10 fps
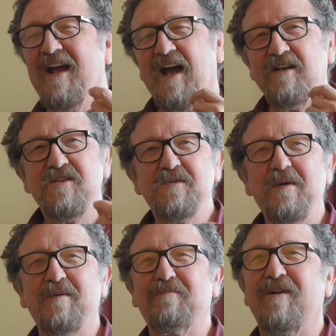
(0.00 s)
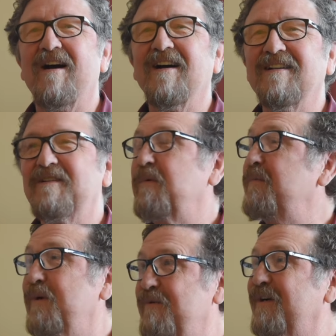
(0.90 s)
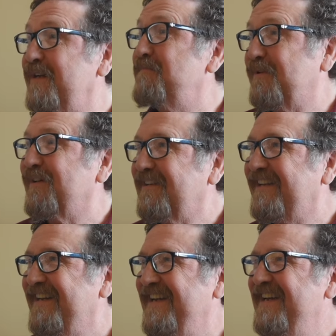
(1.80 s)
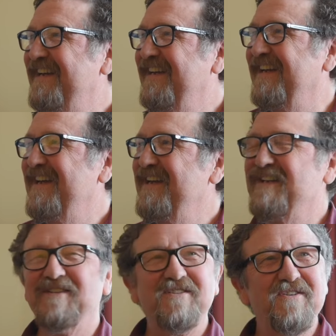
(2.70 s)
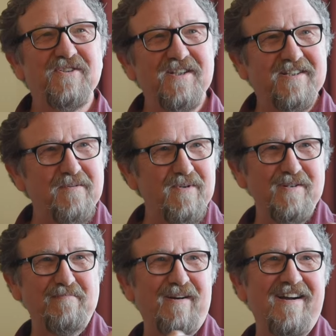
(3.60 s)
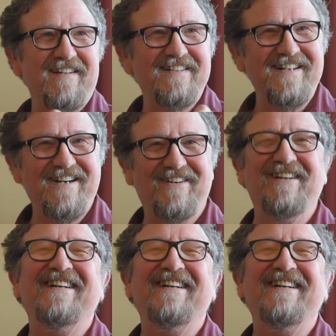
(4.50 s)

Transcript: how do you spell broccoli when you were in Berkeley? She said, we're in broccoli now.